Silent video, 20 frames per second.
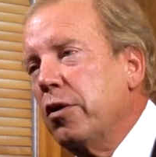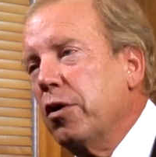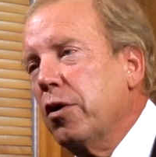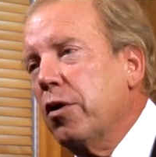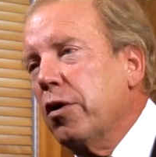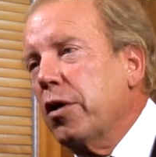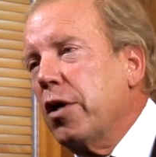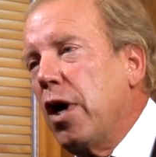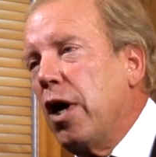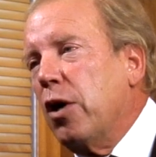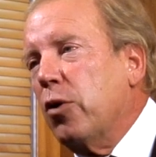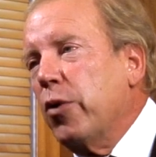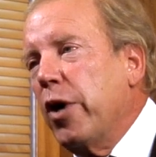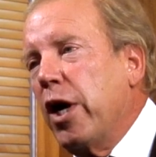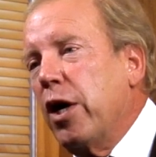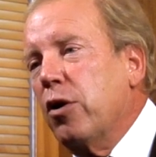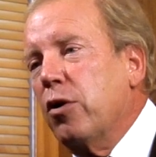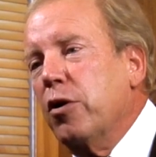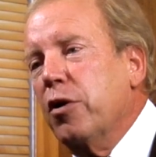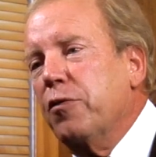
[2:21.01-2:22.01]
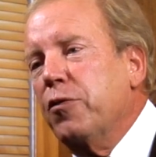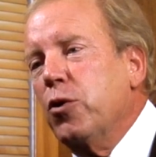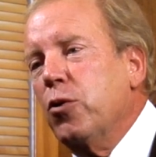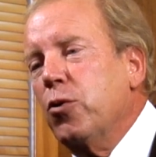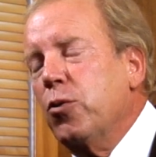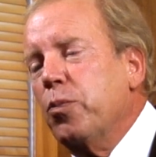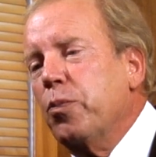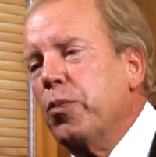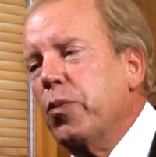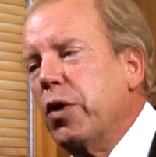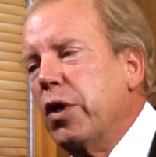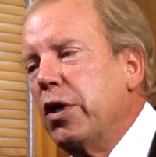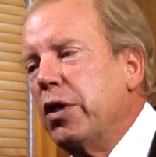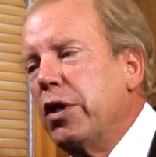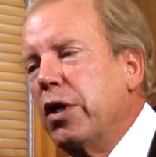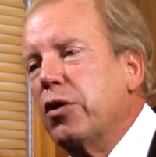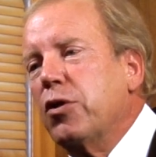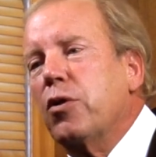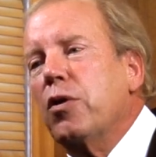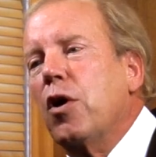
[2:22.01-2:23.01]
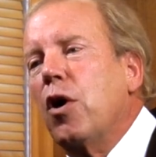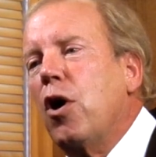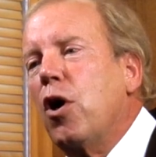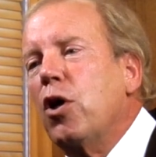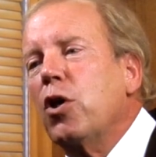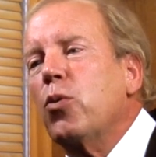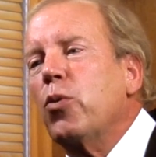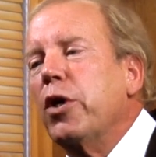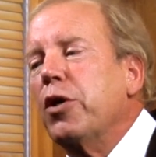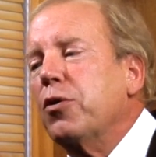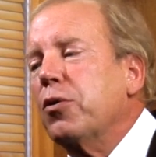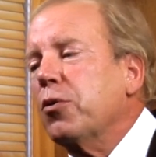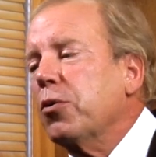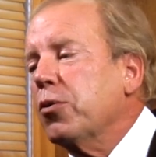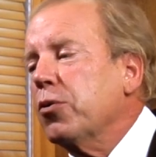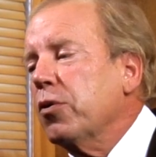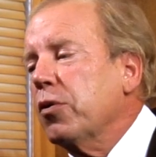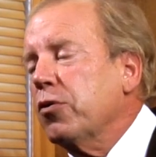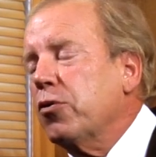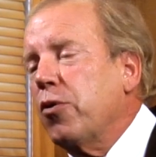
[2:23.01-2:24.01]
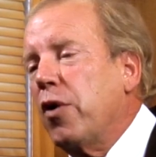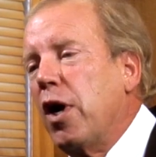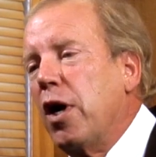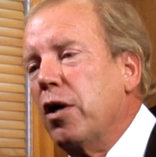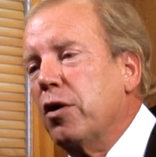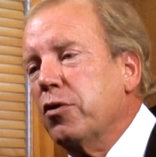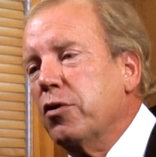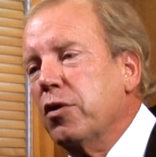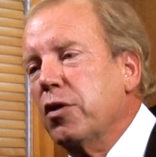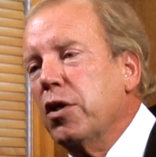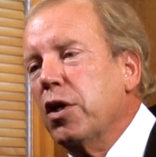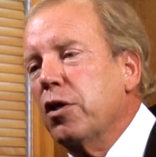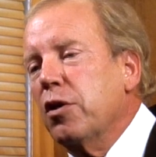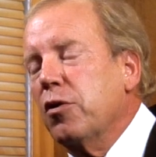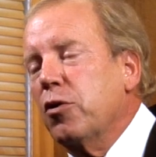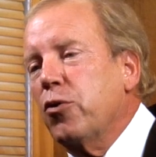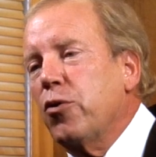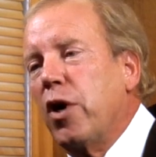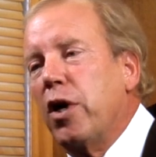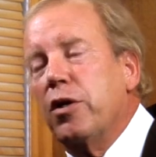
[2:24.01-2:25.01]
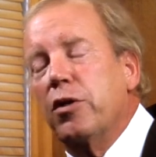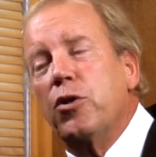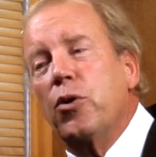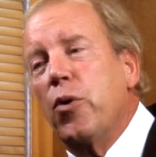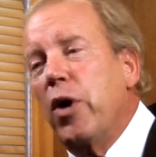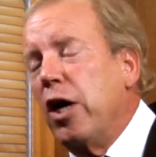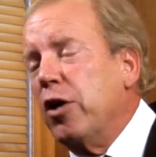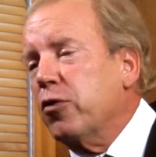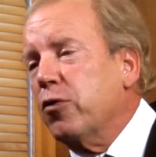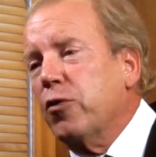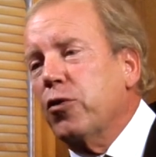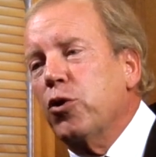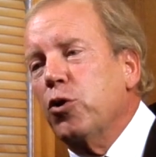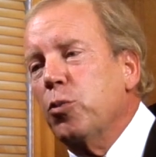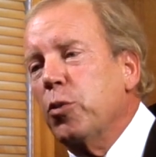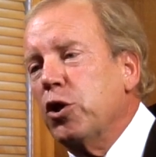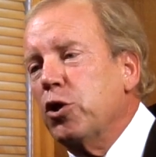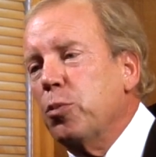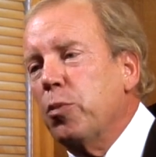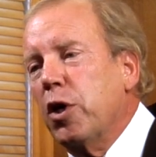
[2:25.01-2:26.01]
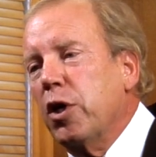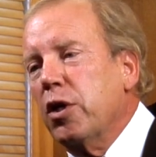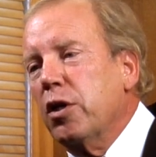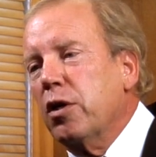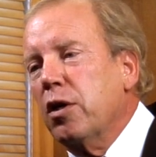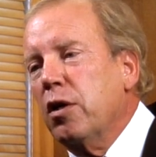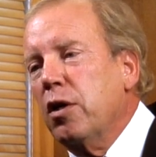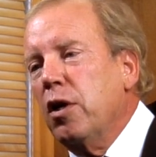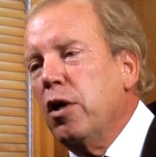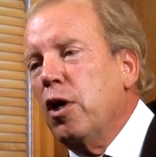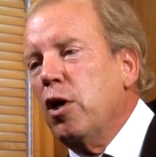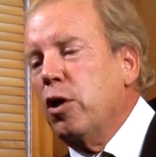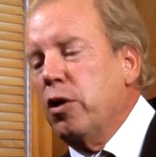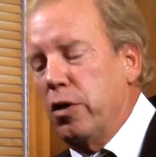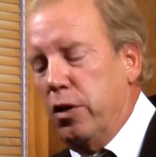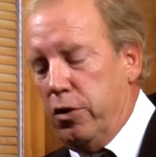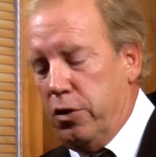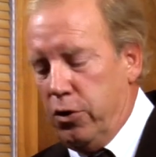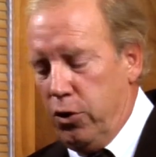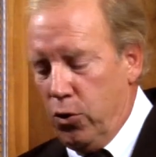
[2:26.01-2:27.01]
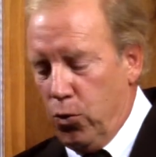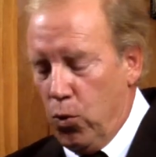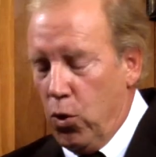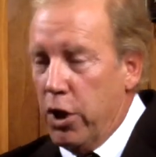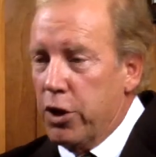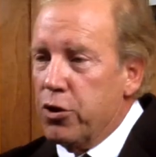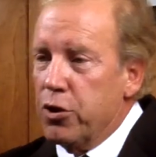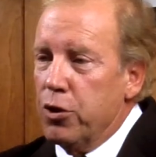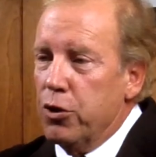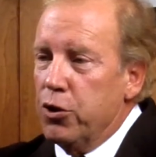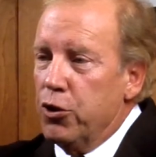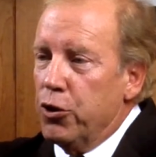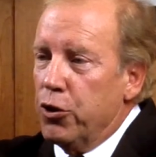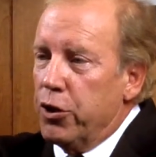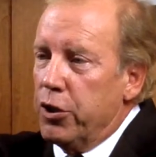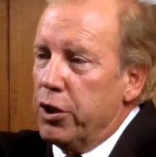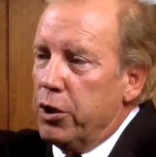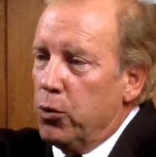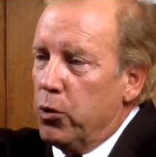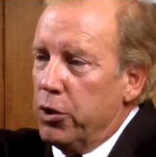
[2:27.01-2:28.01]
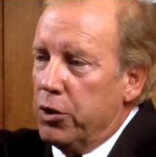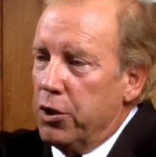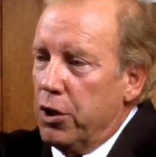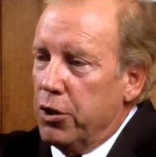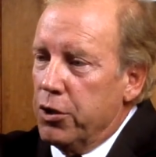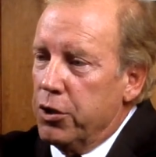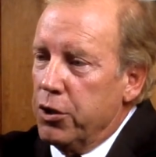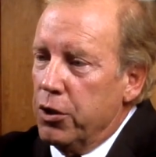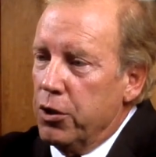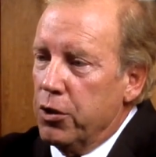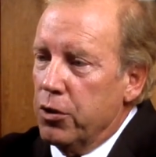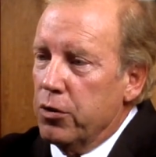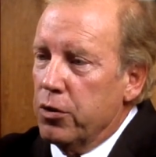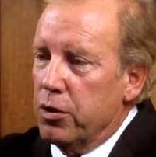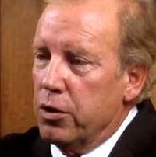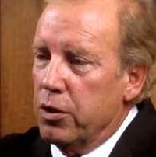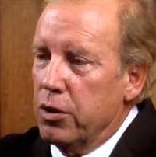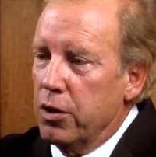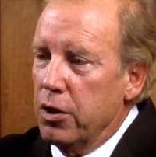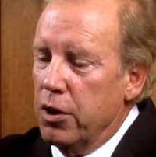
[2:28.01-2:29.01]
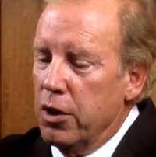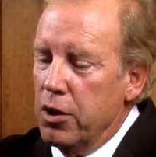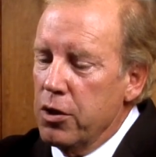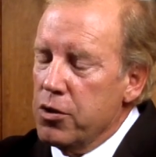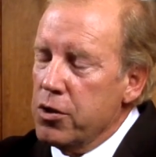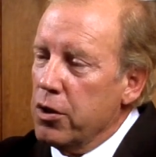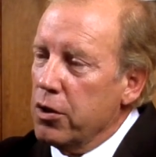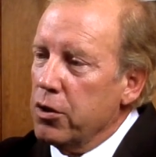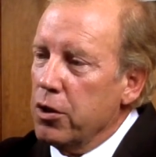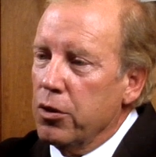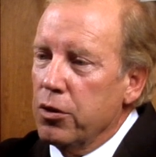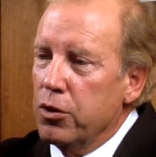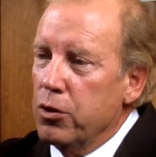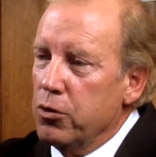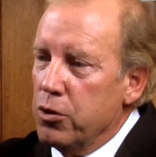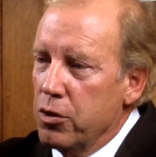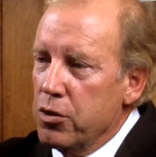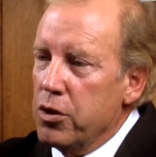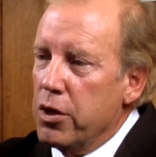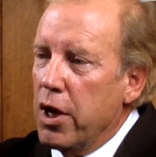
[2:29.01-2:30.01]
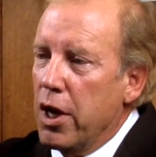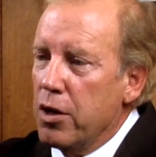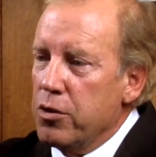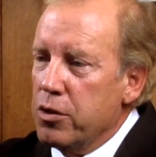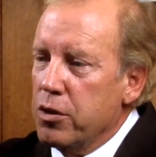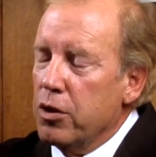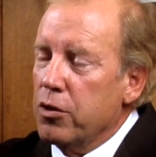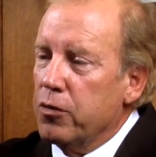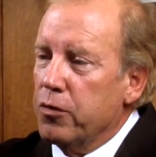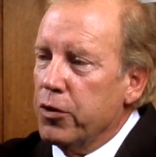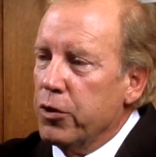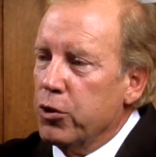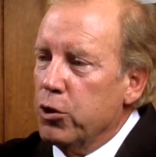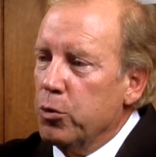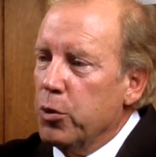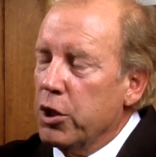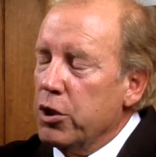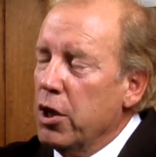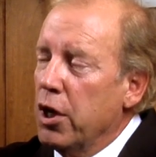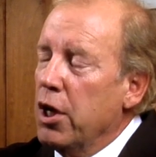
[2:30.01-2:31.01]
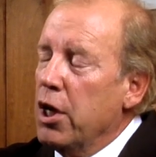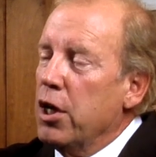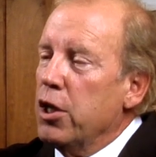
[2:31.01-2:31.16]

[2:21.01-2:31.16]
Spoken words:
You know, in Colorado, if you get all the way through the trial to the end of the trial and you ask for too much money, you'll watch the jury, and what they'll do is they'll go, "You just asked us for too much."